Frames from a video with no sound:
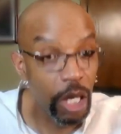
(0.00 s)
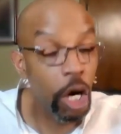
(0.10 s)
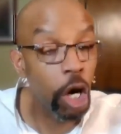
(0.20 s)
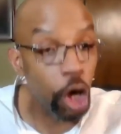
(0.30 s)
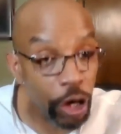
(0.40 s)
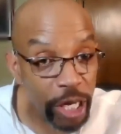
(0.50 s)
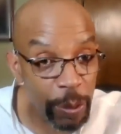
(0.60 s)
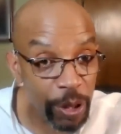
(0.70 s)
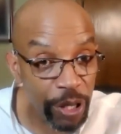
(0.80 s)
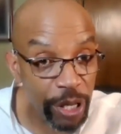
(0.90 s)
Her
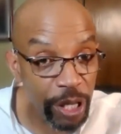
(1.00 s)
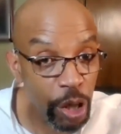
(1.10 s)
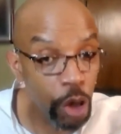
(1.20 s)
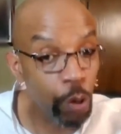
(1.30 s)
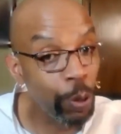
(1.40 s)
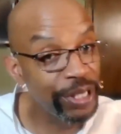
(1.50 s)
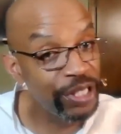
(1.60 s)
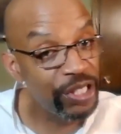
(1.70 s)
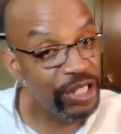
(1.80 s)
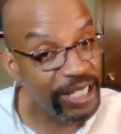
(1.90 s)
community would
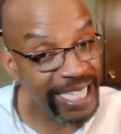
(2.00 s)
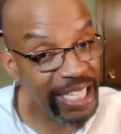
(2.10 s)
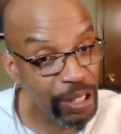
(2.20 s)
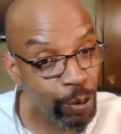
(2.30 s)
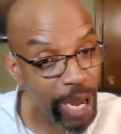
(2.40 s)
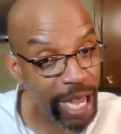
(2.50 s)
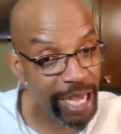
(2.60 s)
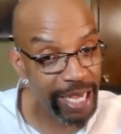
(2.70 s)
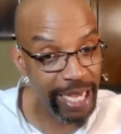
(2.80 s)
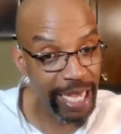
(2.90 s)
steal
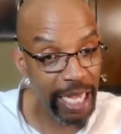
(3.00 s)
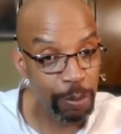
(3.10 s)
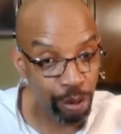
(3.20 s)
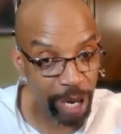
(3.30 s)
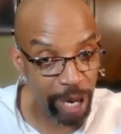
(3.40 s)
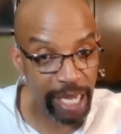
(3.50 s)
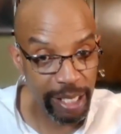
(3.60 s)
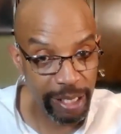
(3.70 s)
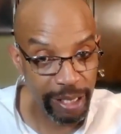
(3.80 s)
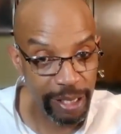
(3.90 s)
away and pray,
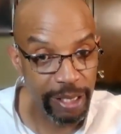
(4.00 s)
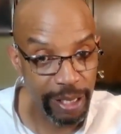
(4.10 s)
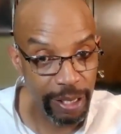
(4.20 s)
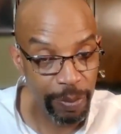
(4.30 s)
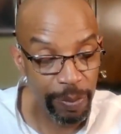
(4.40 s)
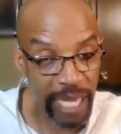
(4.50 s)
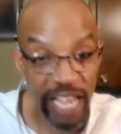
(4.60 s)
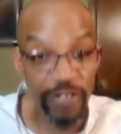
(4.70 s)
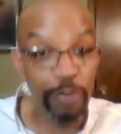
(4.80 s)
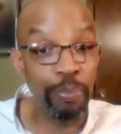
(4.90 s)

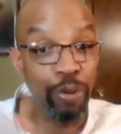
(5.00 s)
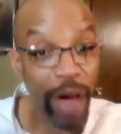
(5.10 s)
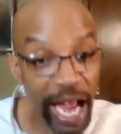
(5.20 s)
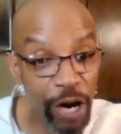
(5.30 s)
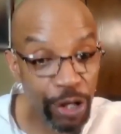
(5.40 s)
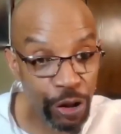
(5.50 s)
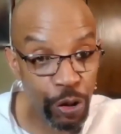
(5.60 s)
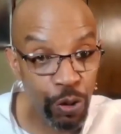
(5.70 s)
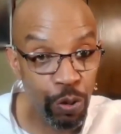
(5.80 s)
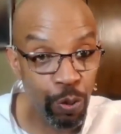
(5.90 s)
even prior
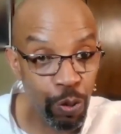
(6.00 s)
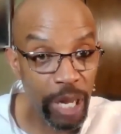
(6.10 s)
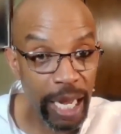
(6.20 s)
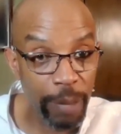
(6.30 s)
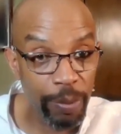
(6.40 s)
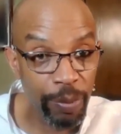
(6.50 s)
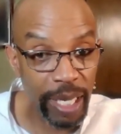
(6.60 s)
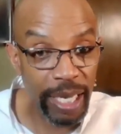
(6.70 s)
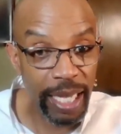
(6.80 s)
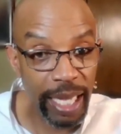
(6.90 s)
to
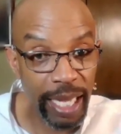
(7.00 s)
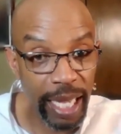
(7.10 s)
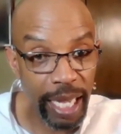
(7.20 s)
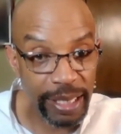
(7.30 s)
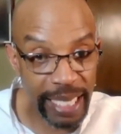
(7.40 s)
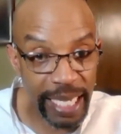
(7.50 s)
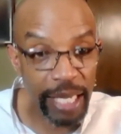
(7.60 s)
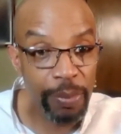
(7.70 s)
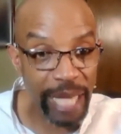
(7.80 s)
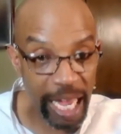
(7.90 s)

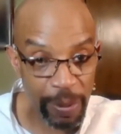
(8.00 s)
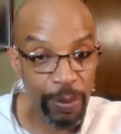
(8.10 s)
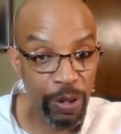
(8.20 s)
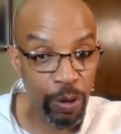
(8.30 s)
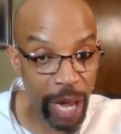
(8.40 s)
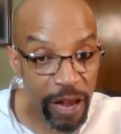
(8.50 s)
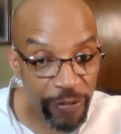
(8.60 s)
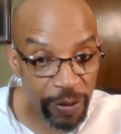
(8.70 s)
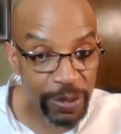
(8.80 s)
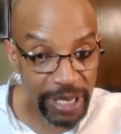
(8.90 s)
taking Black people away
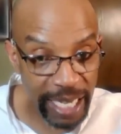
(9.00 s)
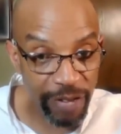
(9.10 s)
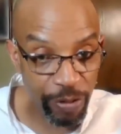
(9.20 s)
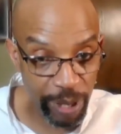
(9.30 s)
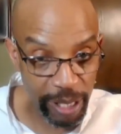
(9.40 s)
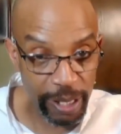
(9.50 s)
from slavery.